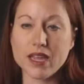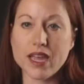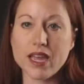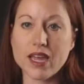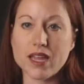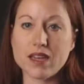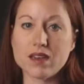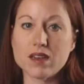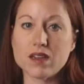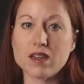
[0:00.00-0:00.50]

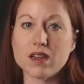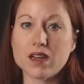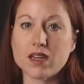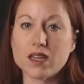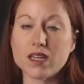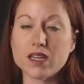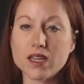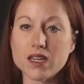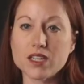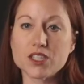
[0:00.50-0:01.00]
And a
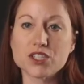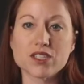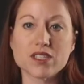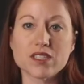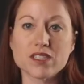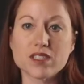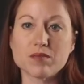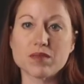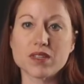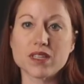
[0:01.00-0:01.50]
concussion
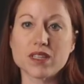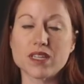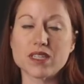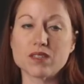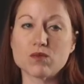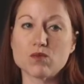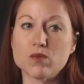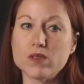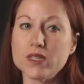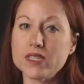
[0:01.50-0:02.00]
is something
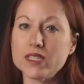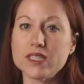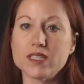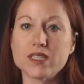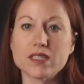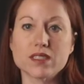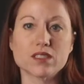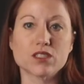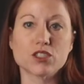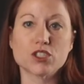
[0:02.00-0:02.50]
that really
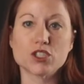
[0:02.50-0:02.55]
doesn't